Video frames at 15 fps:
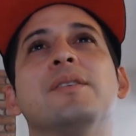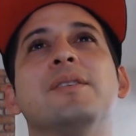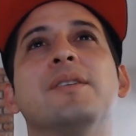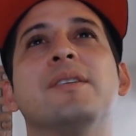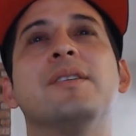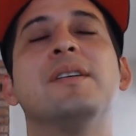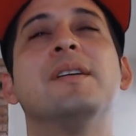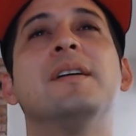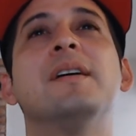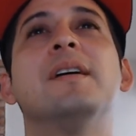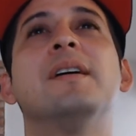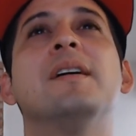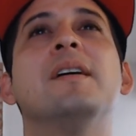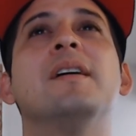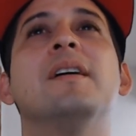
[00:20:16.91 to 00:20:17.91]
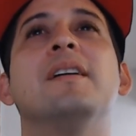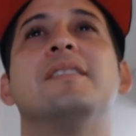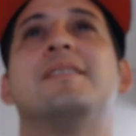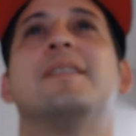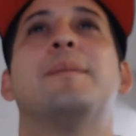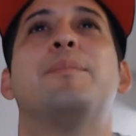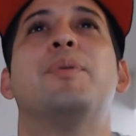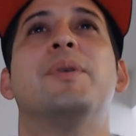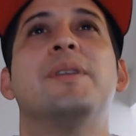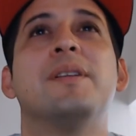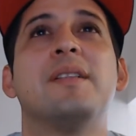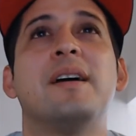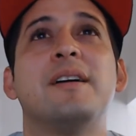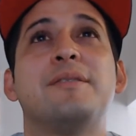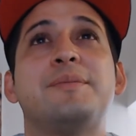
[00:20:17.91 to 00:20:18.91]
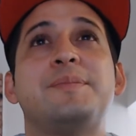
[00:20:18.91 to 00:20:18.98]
you know, some point in life.